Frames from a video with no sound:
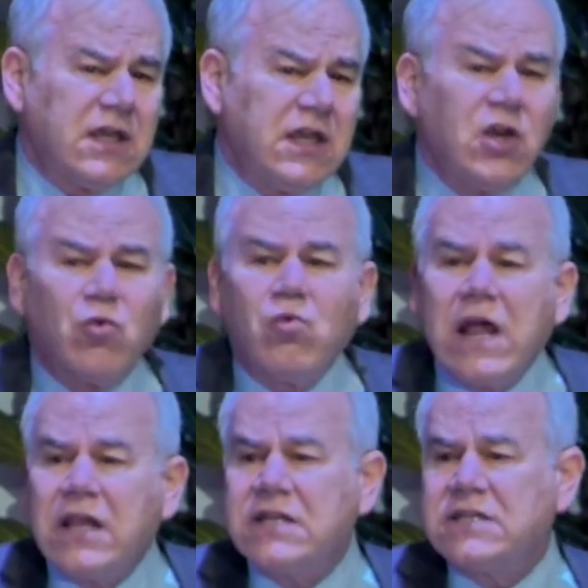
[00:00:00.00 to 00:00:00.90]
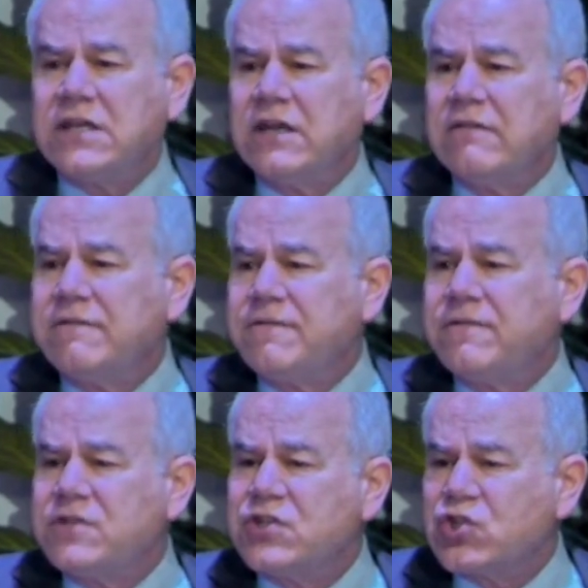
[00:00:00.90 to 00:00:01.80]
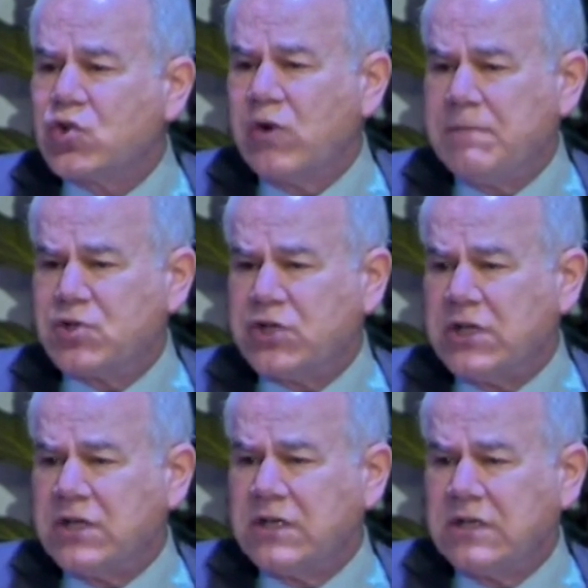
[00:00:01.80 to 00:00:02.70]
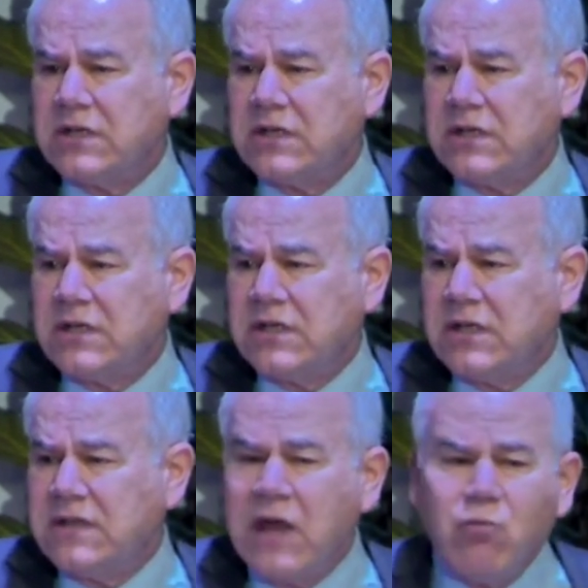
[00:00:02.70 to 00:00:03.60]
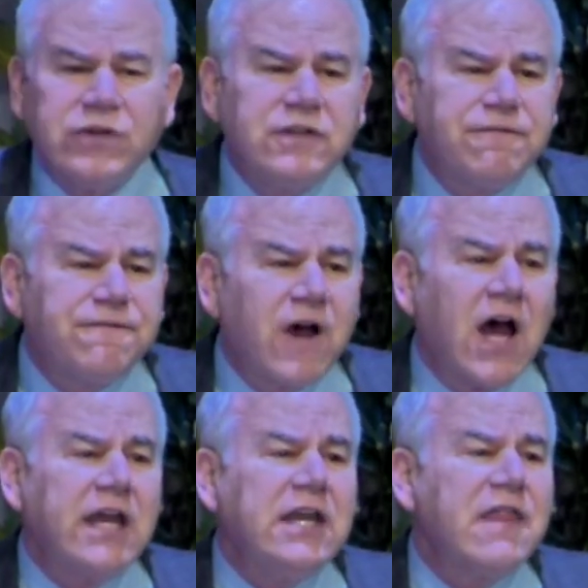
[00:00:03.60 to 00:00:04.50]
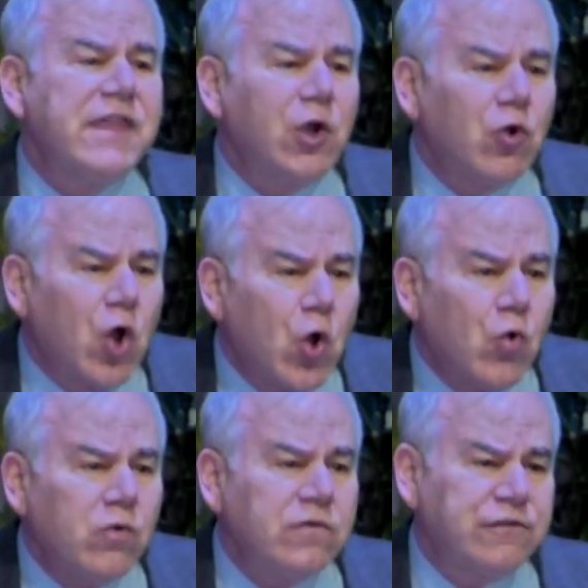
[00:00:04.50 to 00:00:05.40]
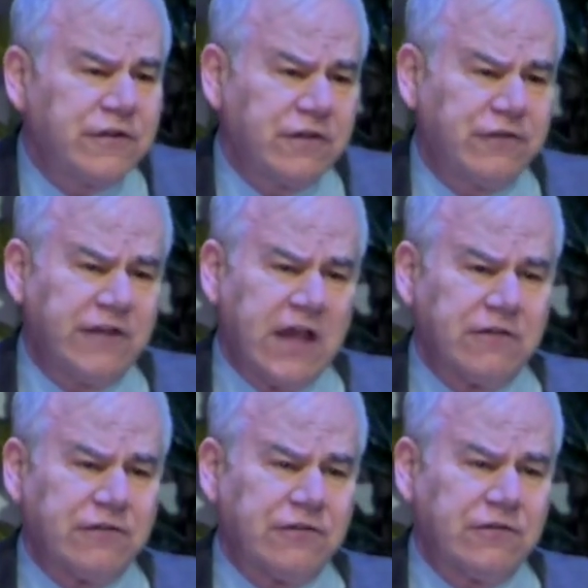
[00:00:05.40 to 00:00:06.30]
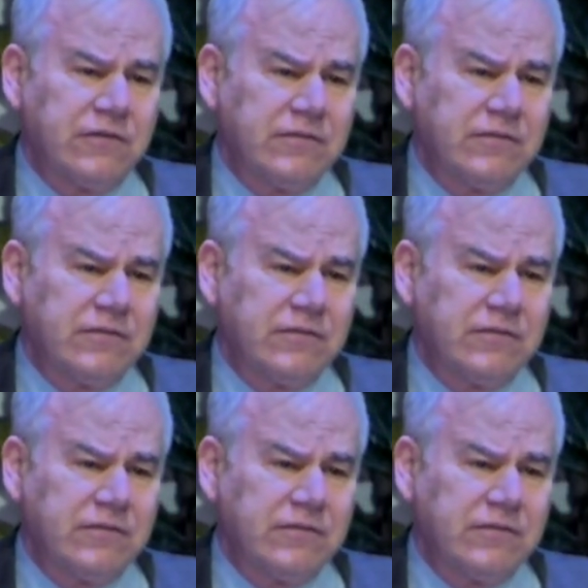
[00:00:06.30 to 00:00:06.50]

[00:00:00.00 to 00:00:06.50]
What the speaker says: in a relative description that would define their own success.